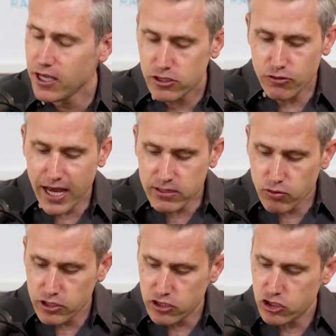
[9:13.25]
So that's
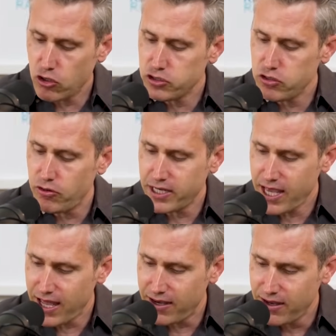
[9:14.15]
where it just shows you
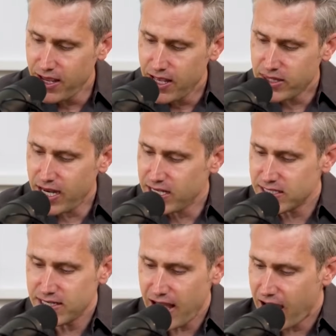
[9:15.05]
again that
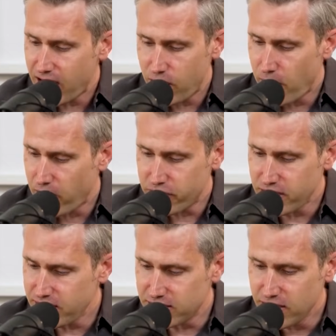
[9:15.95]
it's not about
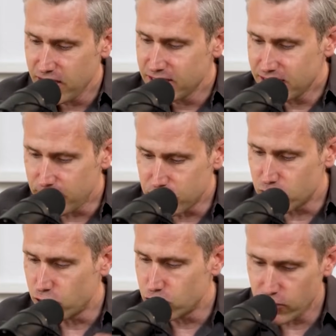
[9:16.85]
these
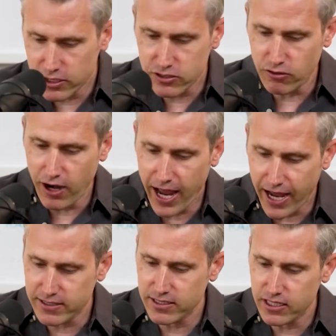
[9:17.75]
tips or tricks or hacks.